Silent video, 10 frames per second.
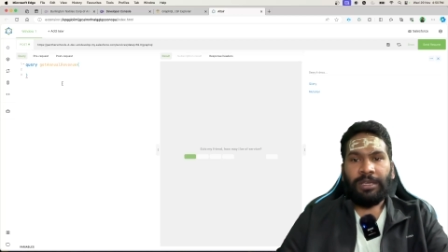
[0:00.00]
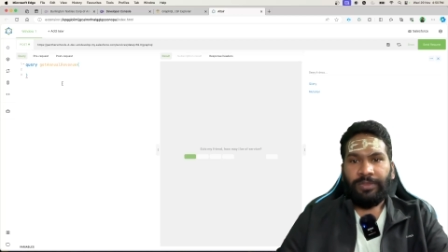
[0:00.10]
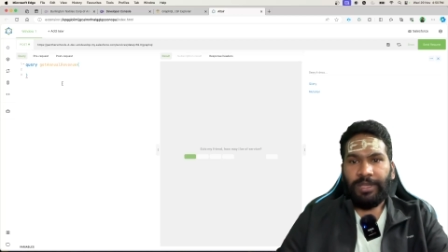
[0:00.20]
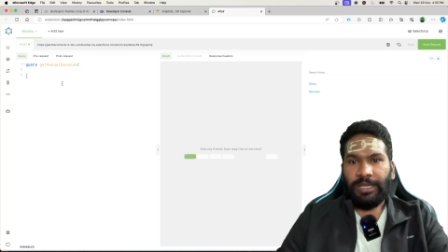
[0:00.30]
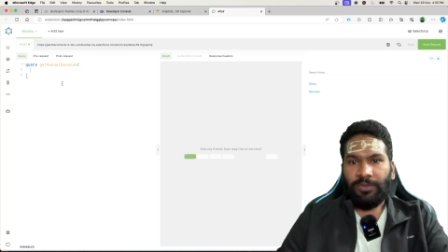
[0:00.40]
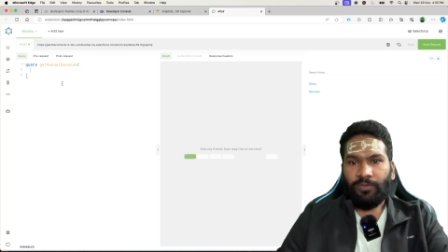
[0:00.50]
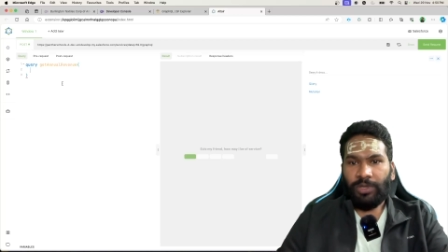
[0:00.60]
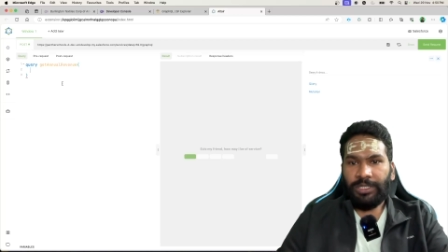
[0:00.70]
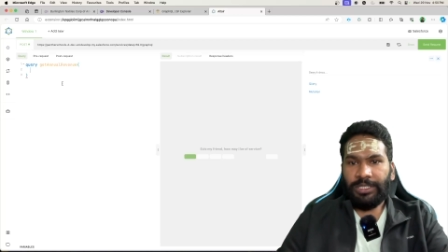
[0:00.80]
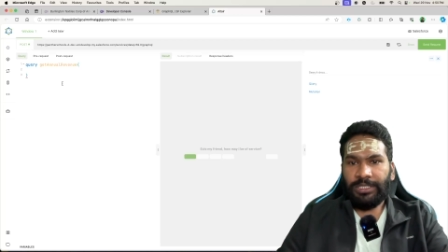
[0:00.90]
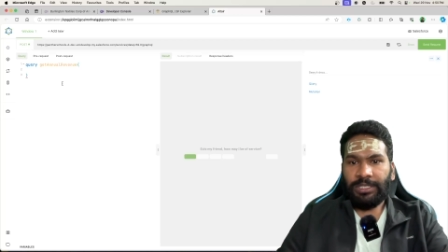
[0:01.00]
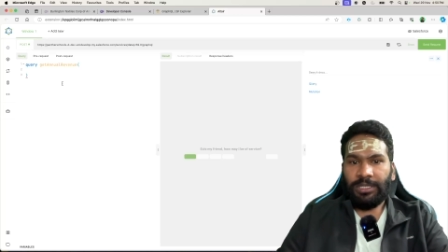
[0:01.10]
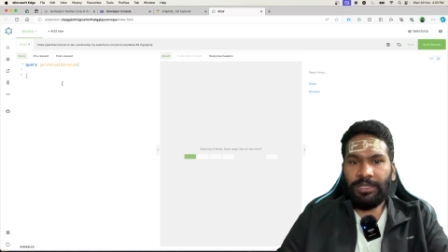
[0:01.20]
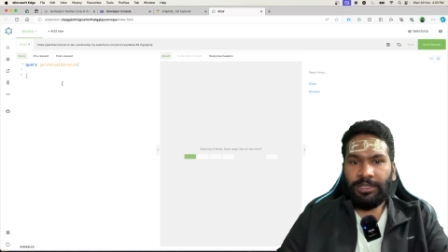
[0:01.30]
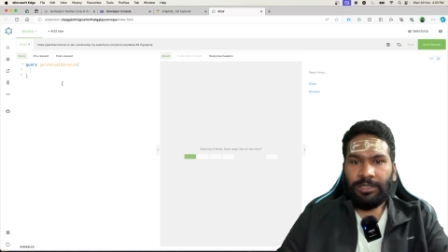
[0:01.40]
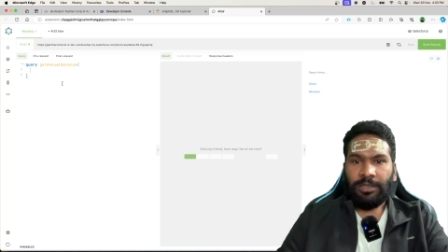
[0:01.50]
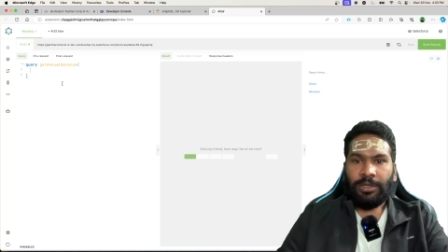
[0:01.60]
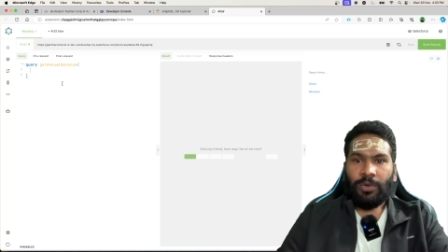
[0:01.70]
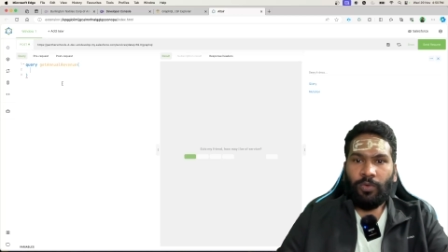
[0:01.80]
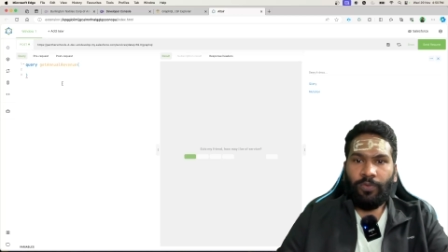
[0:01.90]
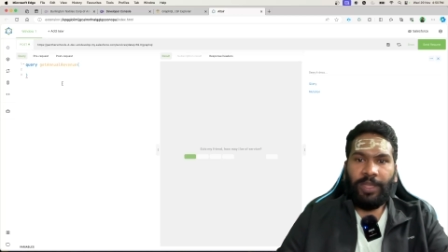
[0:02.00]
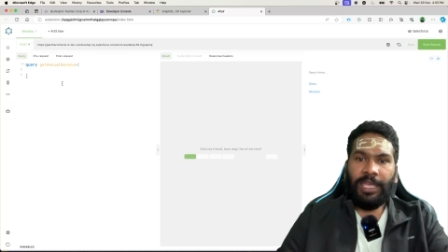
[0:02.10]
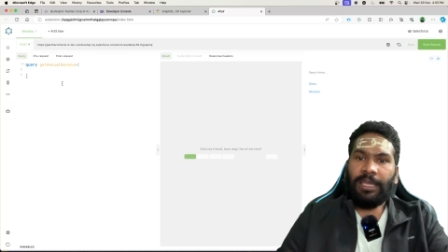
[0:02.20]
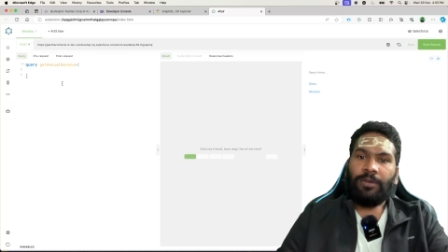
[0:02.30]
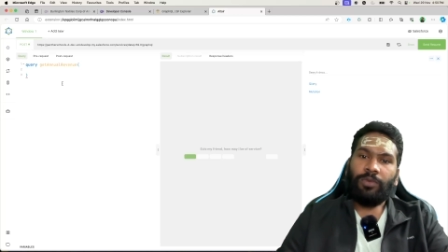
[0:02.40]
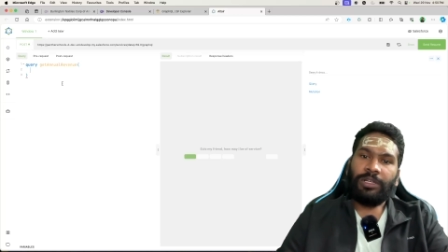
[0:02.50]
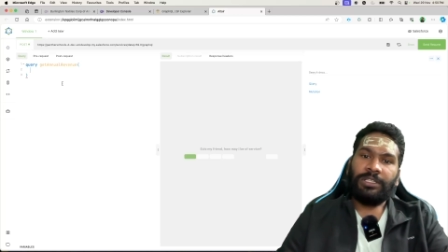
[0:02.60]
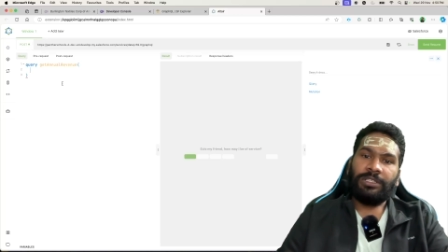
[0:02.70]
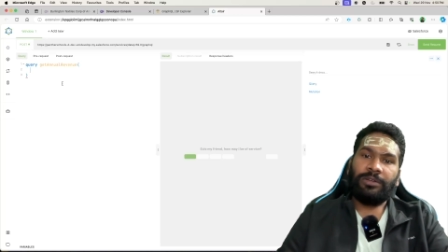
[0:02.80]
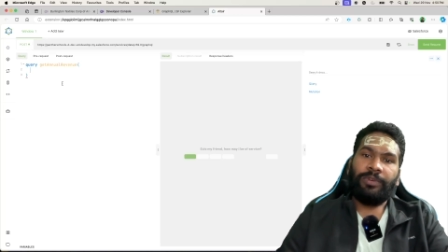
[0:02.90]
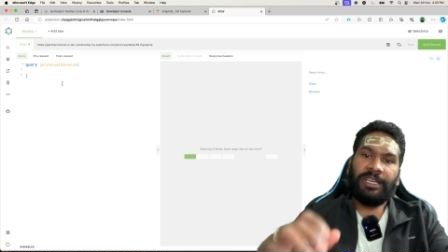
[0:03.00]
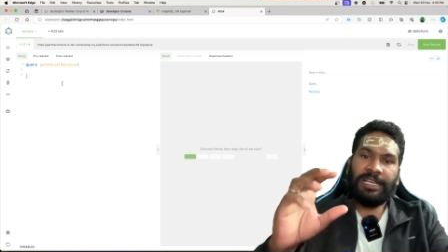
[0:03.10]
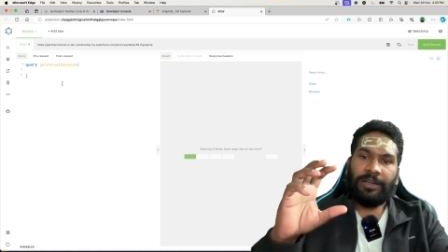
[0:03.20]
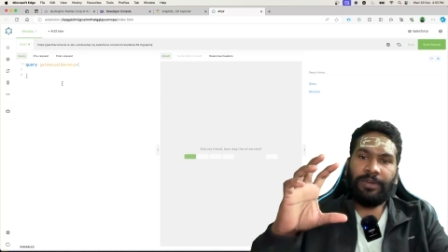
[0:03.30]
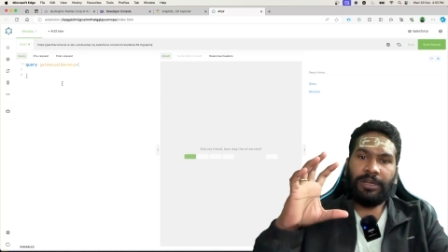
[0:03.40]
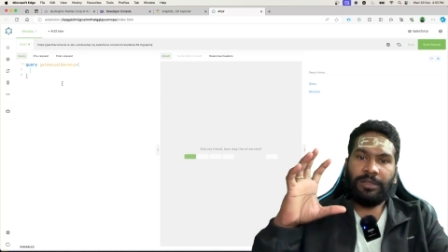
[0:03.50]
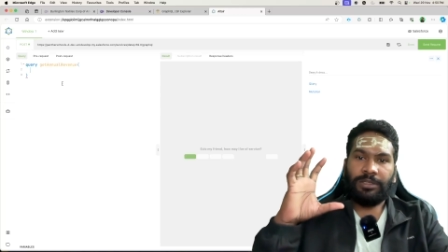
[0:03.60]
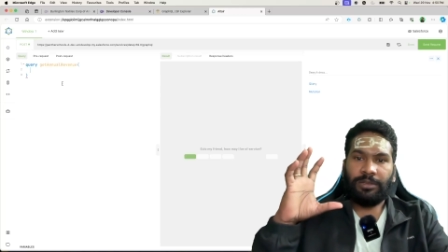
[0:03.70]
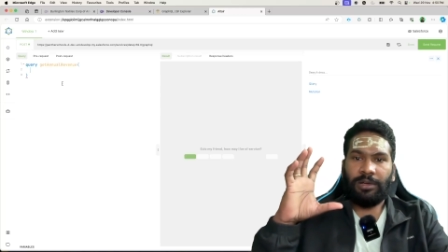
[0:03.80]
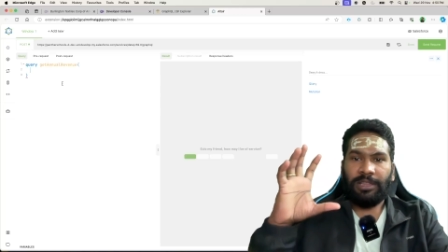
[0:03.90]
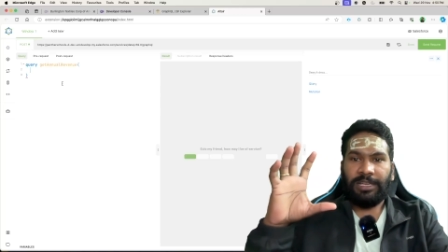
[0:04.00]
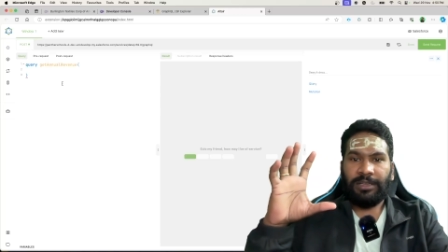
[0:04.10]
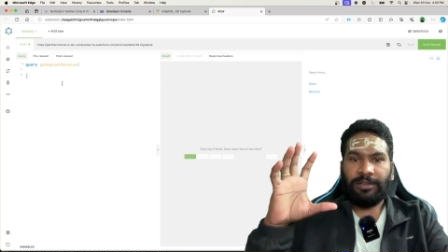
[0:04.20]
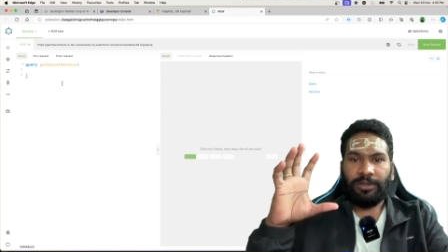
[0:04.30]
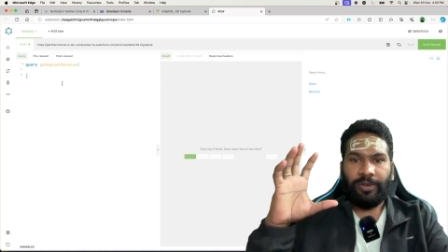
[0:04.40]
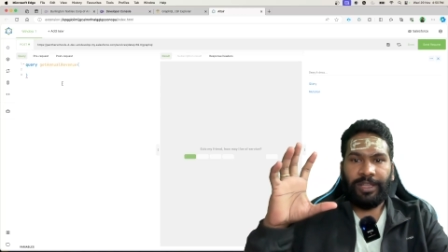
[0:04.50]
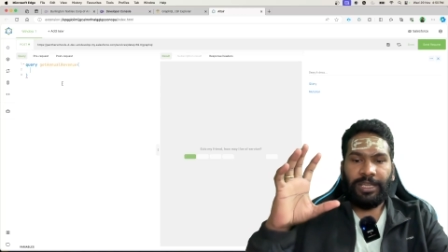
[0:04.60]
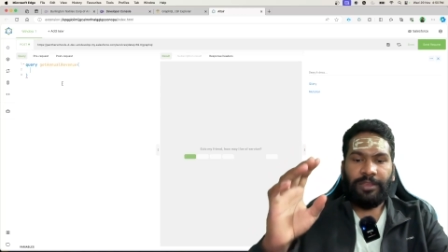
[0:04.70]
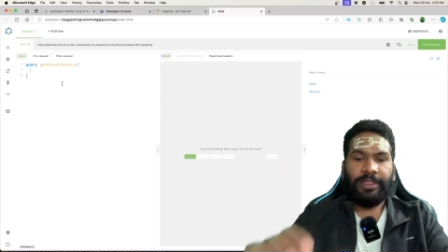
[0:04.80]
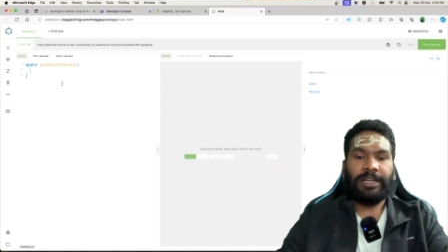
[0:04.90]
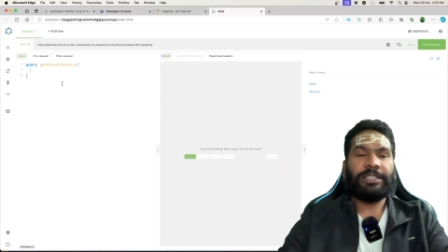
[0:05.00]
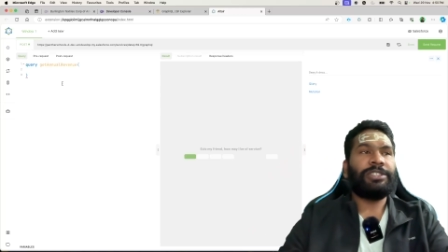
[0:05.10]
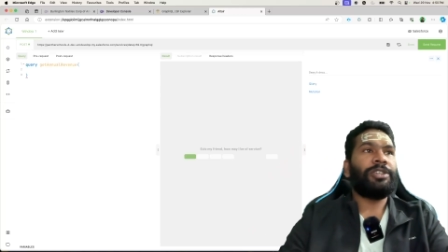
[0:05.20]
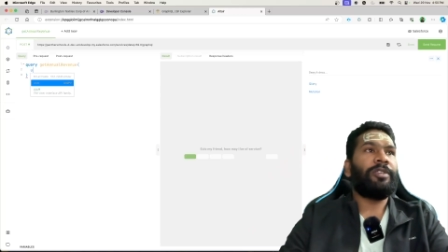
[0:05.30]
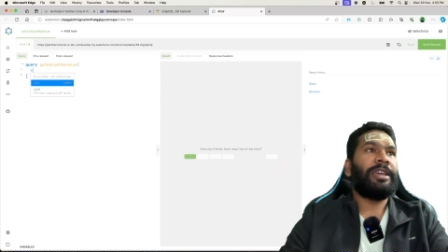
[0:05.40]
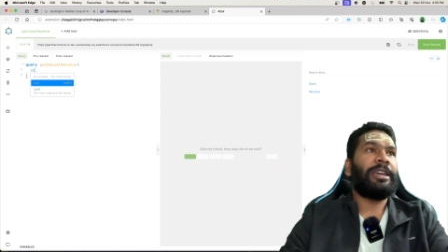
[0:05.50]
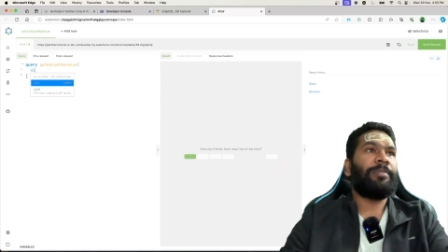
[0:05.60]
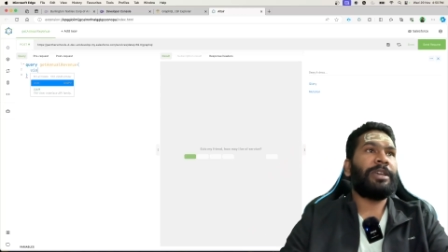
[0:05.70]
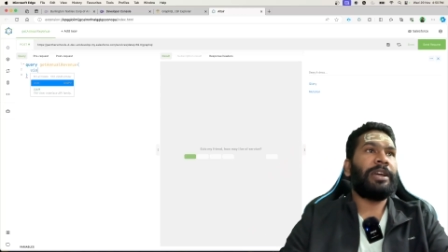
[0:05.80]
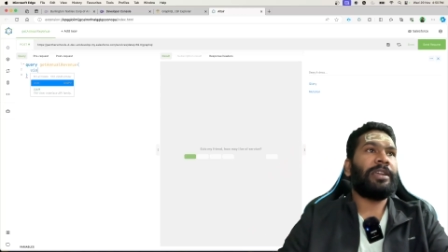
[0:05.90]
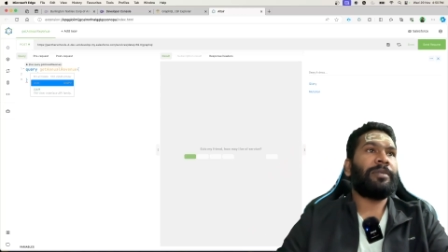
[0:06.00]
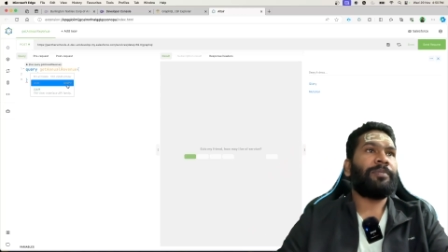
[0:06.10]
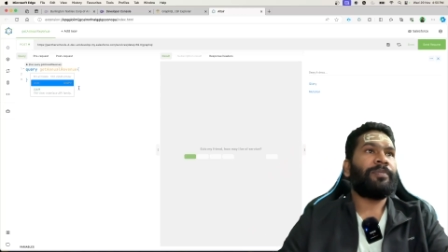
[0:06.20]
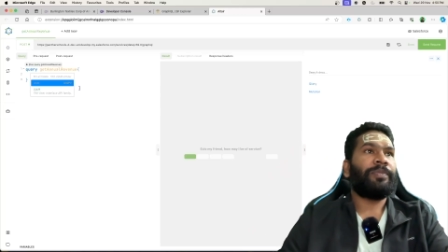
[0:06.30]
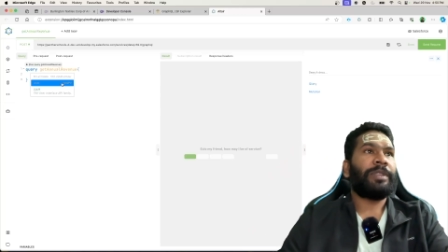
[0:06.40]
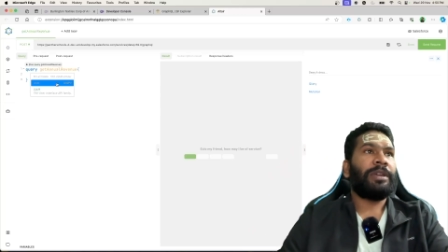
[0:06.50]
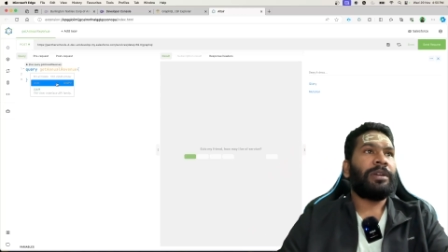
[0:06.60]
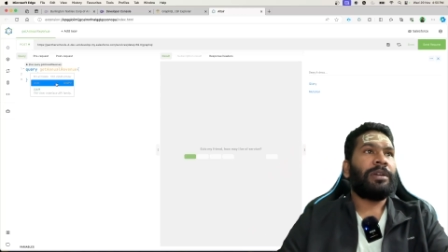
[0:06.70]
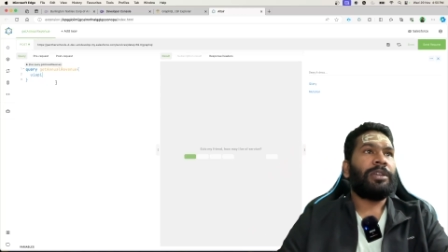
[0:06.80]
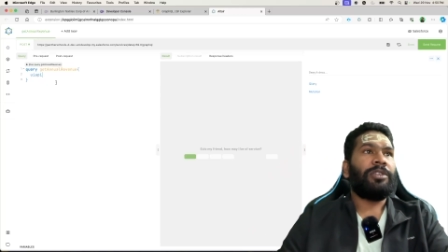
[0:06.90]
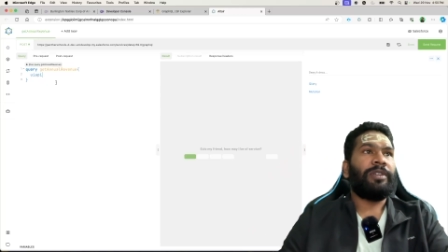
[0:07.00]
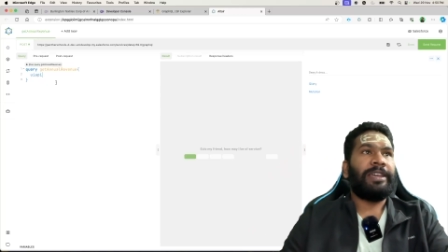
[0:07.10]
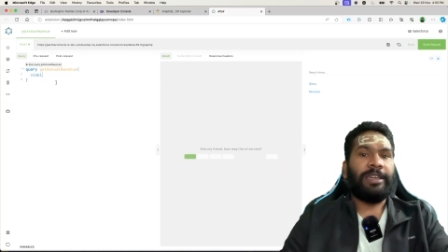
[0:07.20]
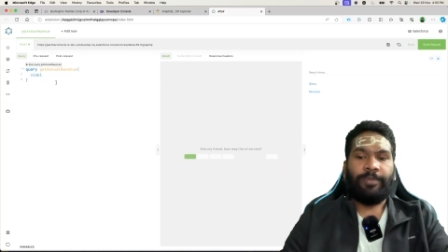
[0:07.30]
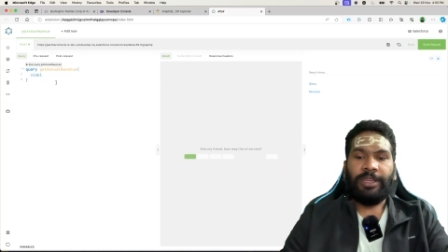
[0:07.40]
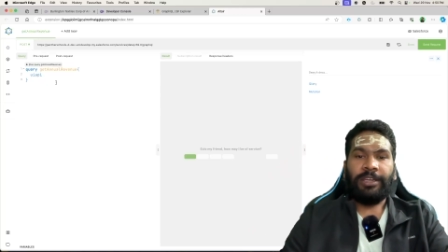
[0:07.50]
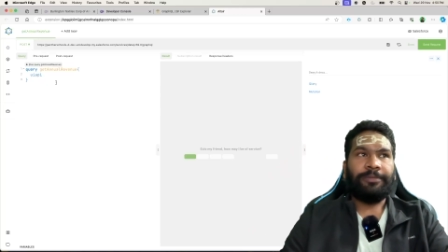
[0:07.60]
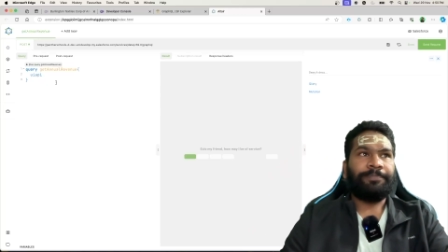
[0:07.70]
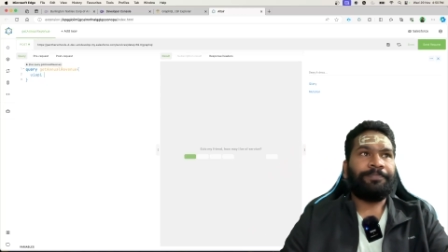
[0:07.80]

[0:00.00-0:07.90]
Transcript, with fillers: then what is the way, what is the way that we are going to call the query that is UI API, UI API